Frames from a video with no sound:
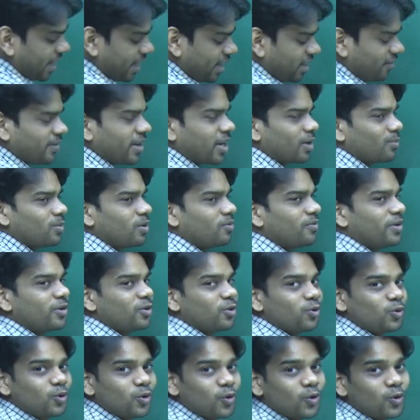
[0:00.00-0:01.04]
any variable when
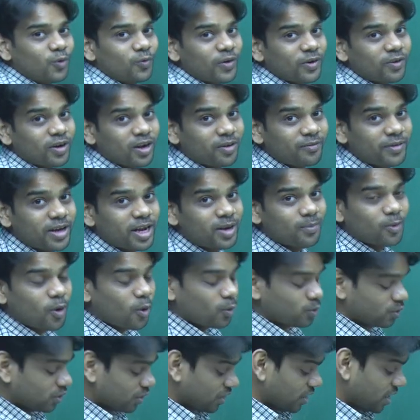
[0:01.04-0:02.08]
you know, when you're aware
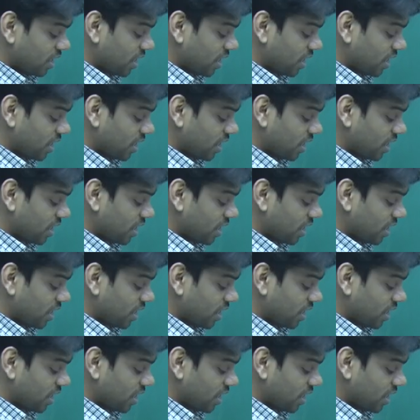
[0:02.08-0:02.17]
about